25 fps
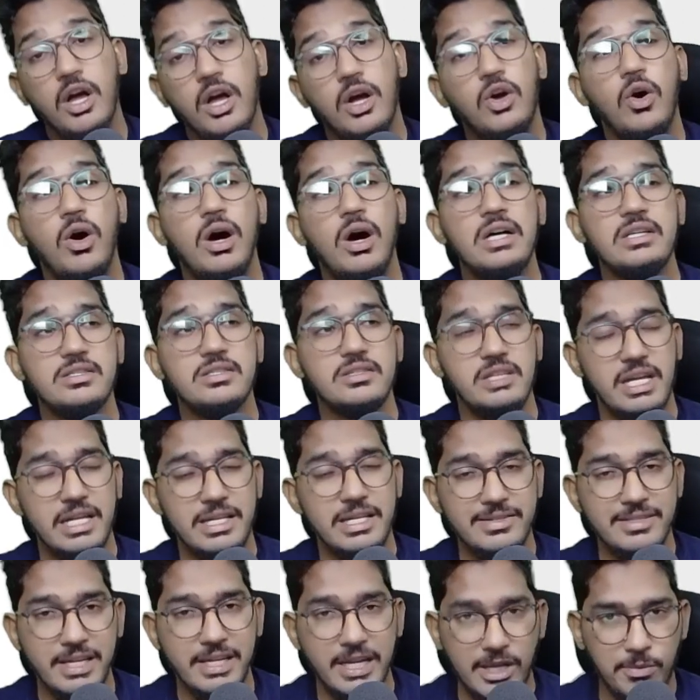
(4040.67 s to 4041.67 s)
cost
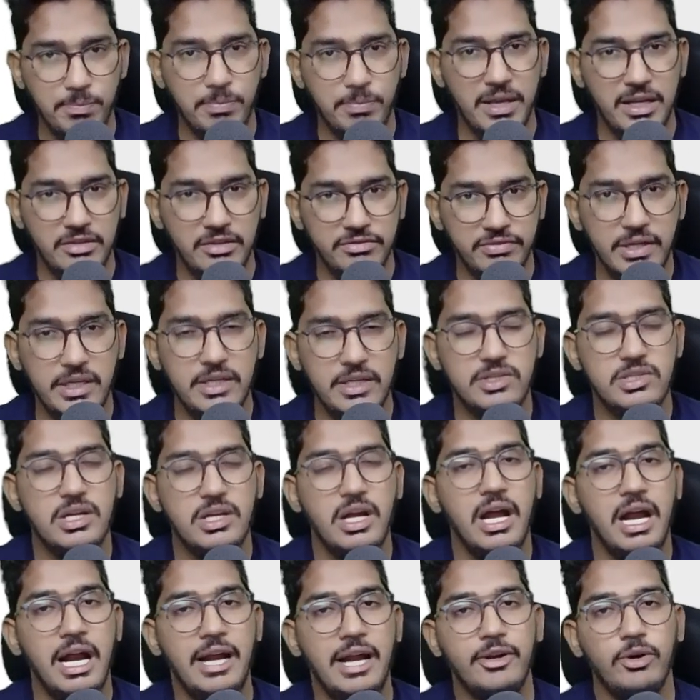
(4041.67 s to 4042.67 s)
exceeding benefits,
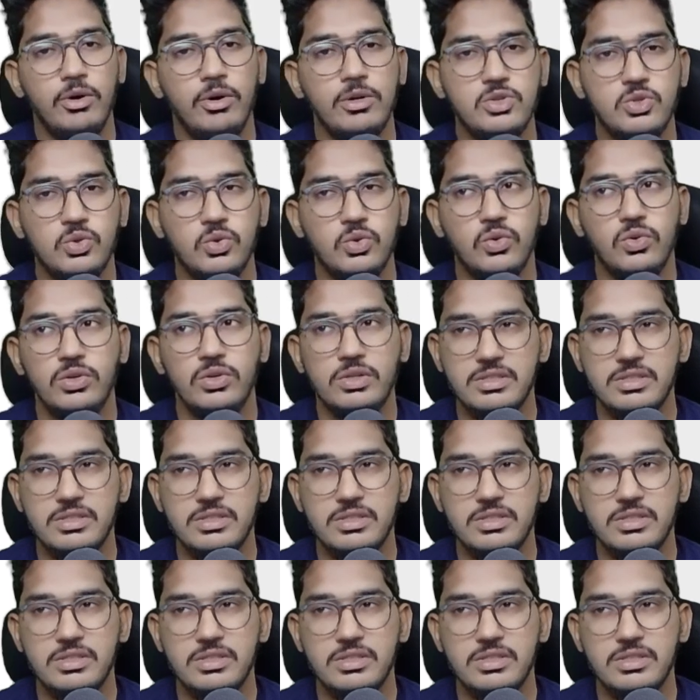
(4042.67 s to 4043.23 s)
and also